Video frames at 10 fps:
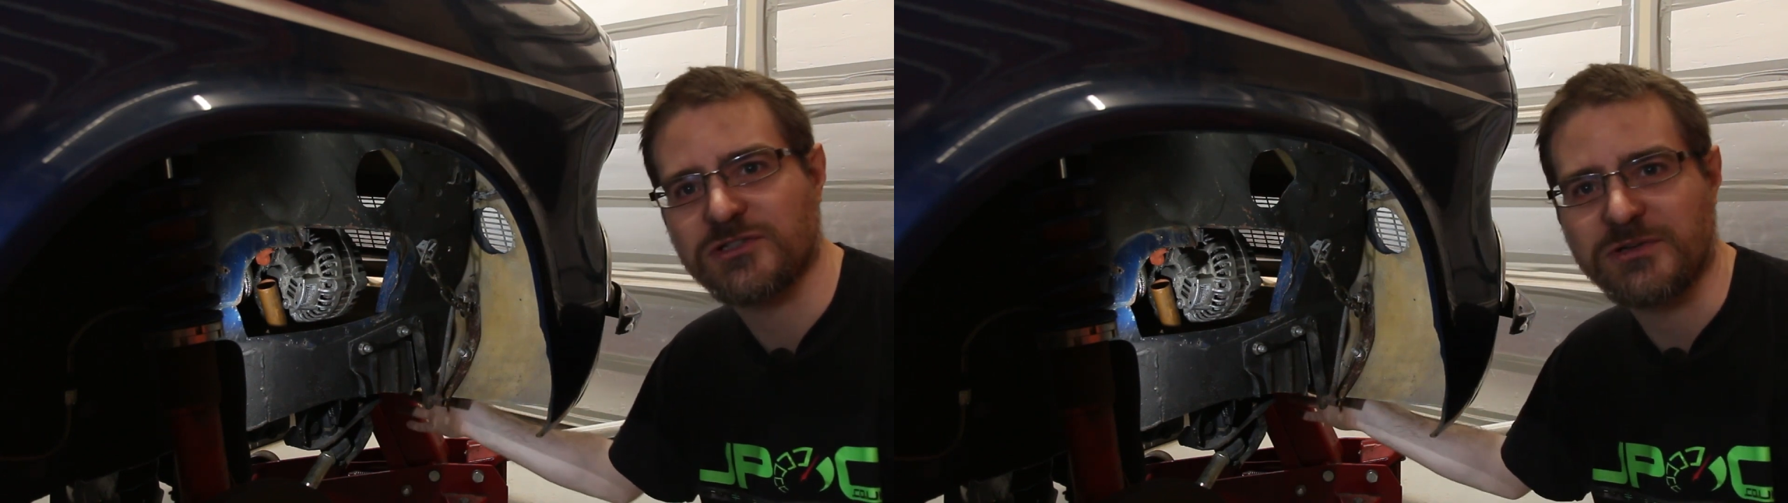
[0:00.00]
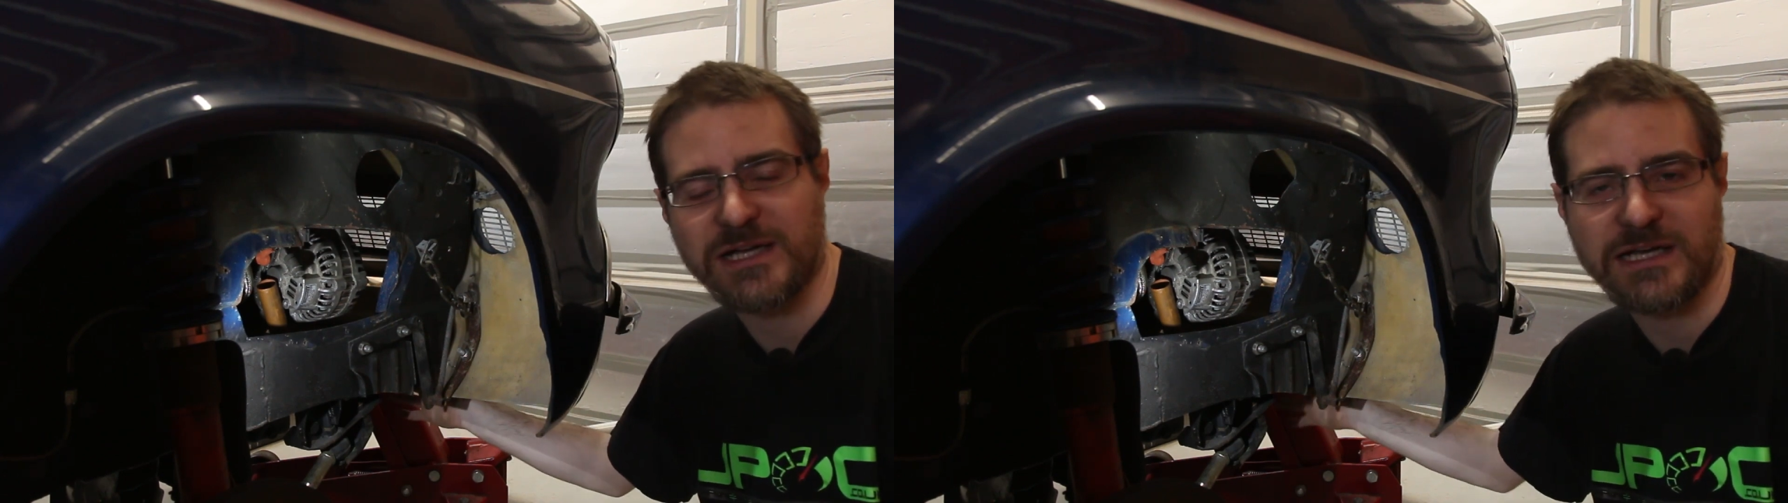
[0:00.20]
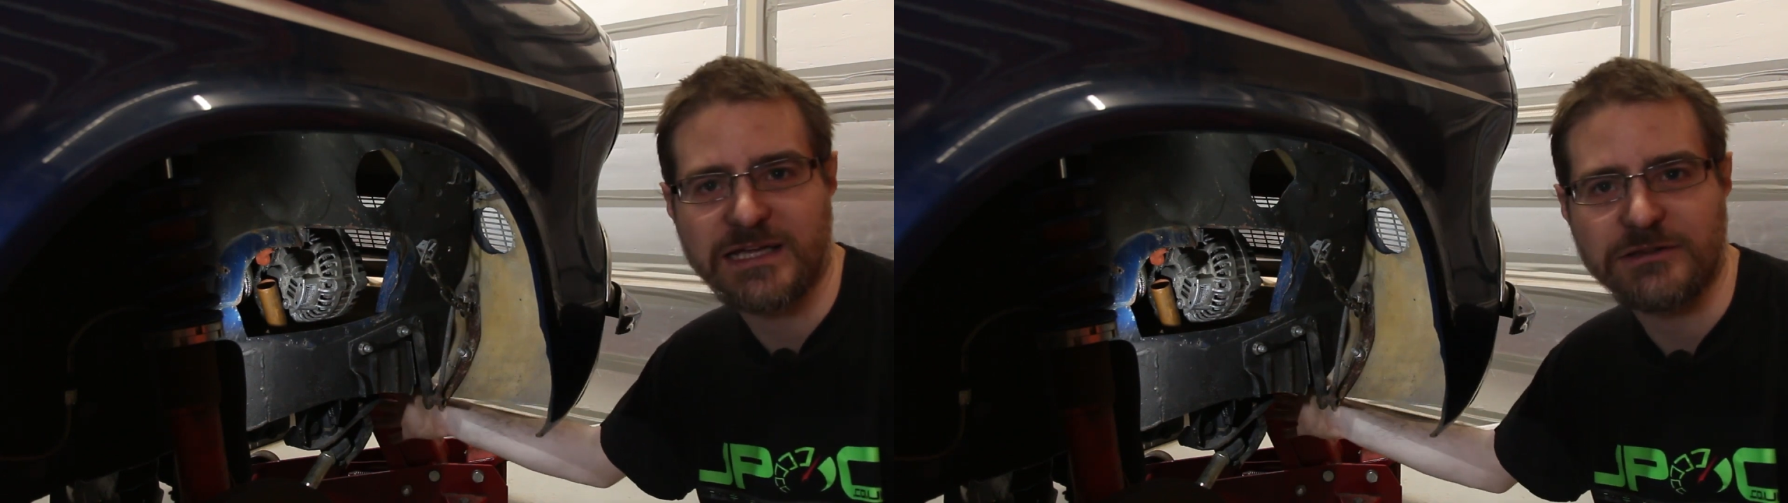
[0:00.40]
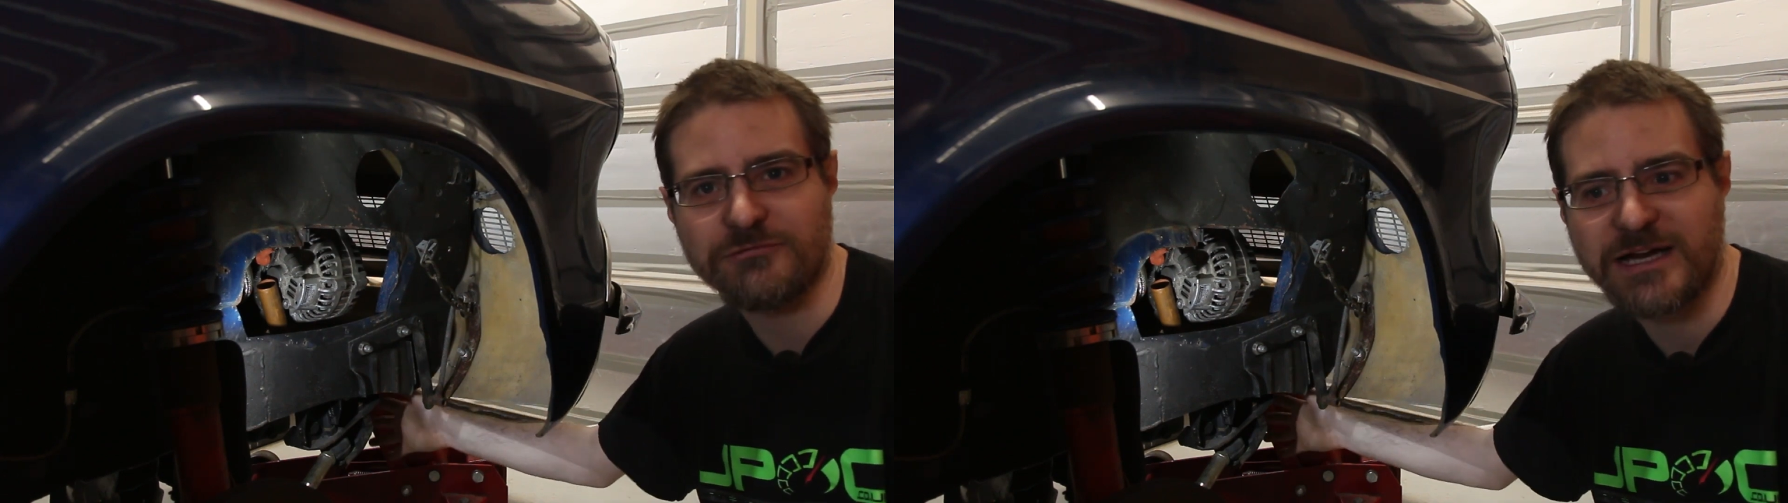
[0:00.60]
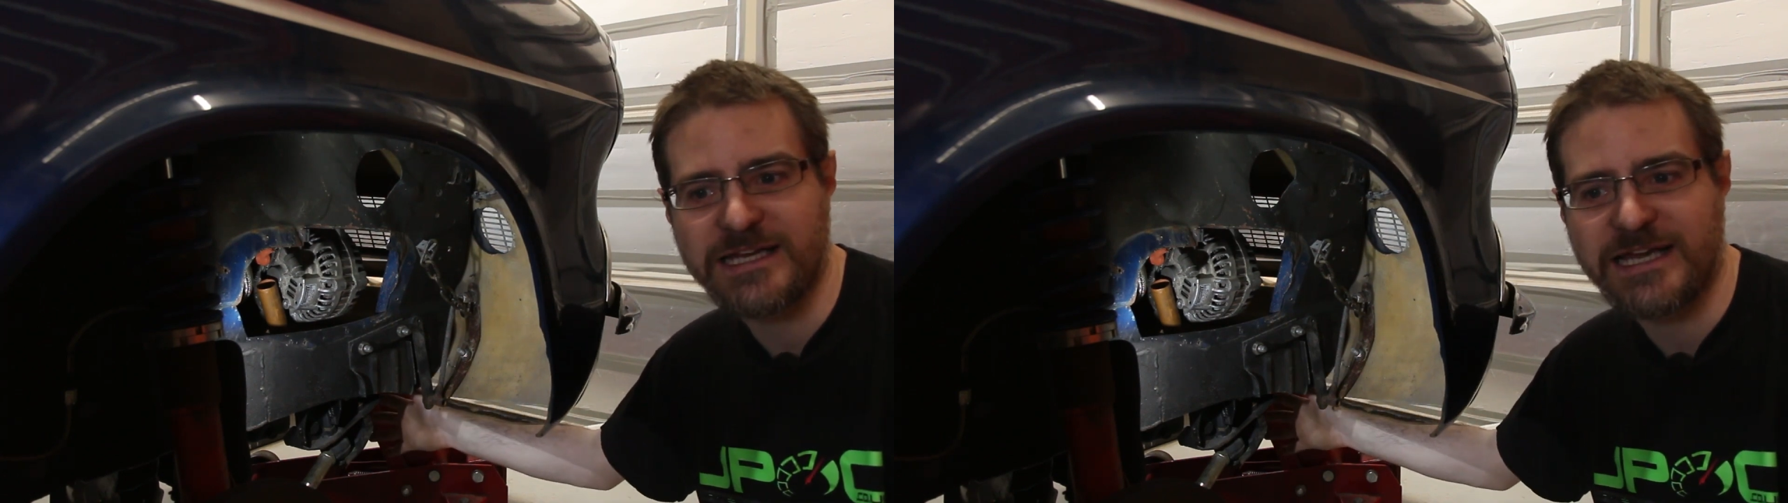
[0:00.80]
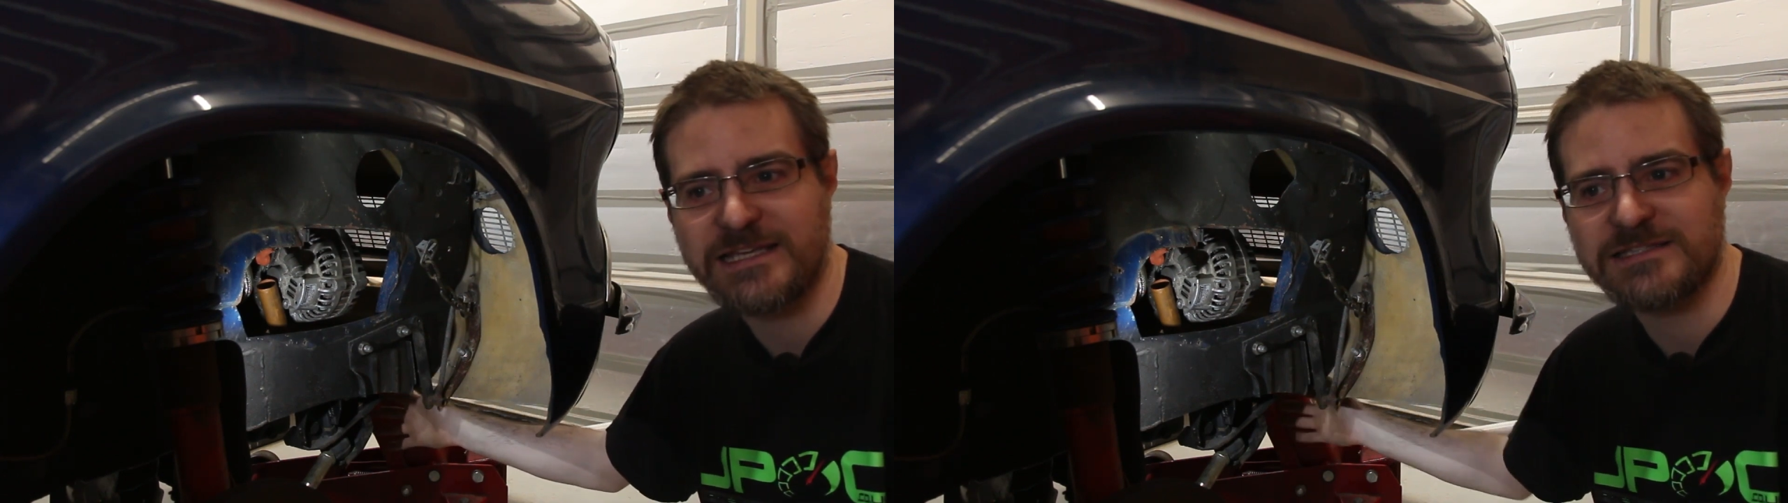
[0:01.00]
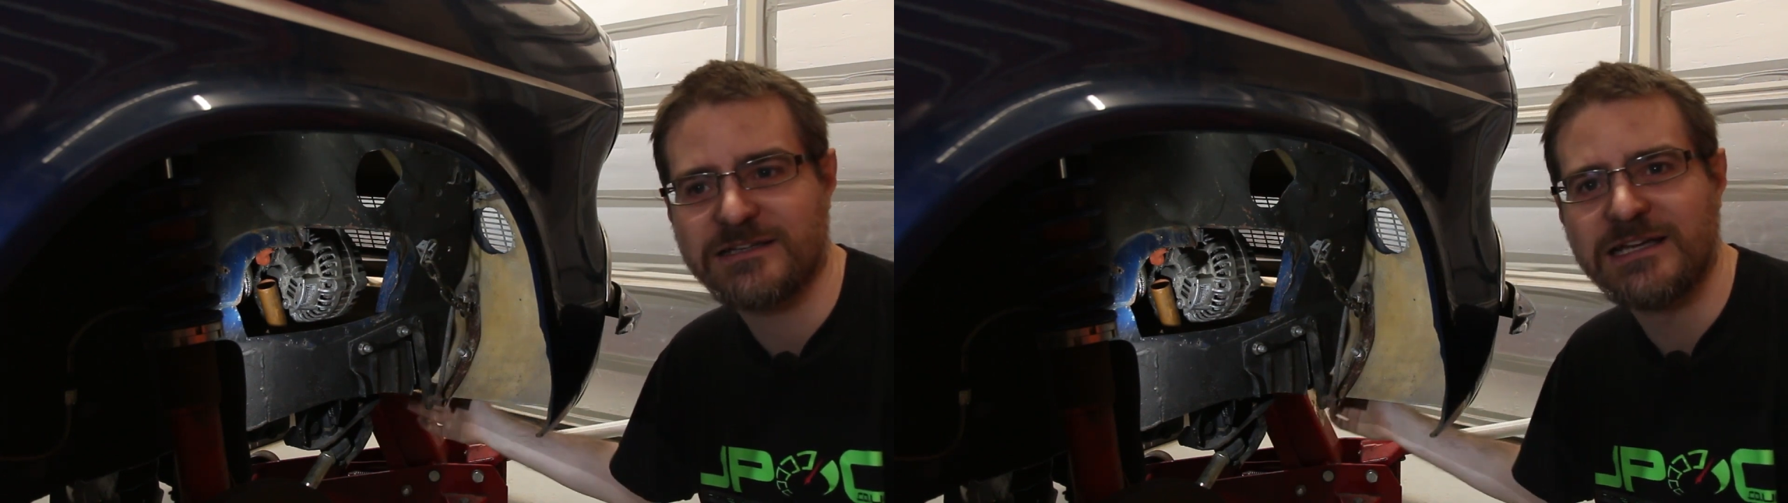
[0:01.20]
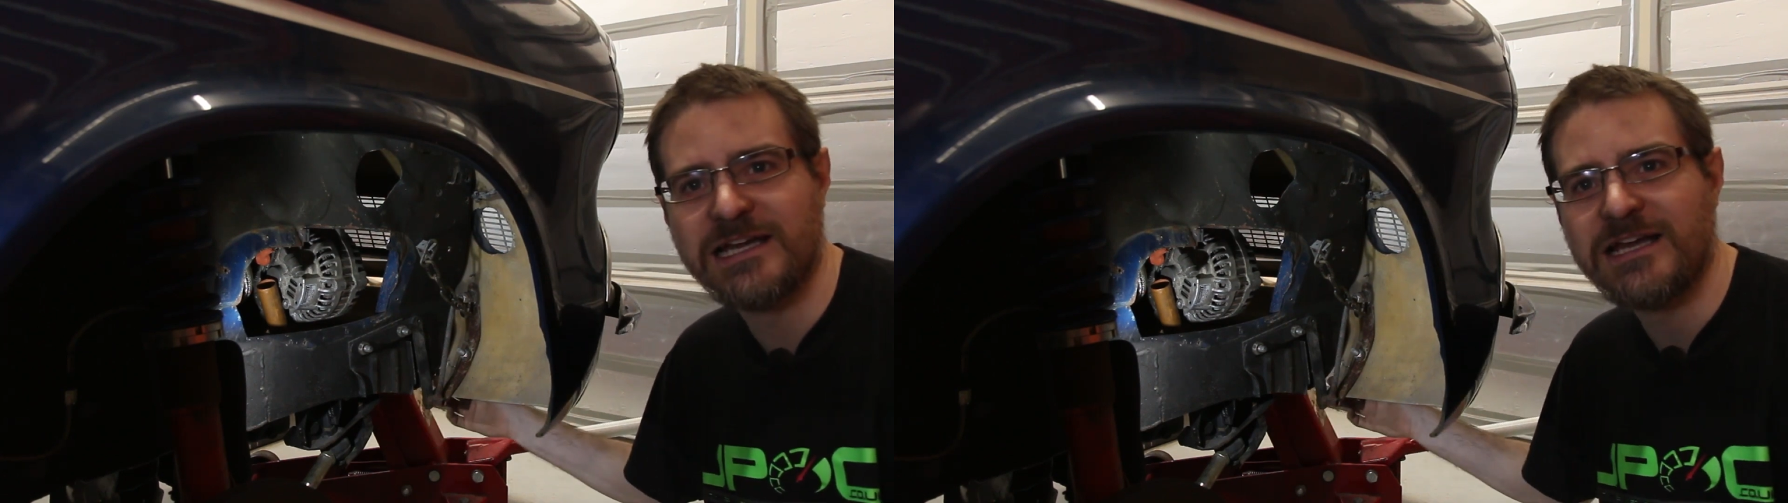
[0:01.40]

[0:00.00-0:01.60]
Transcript: to clear the radiator,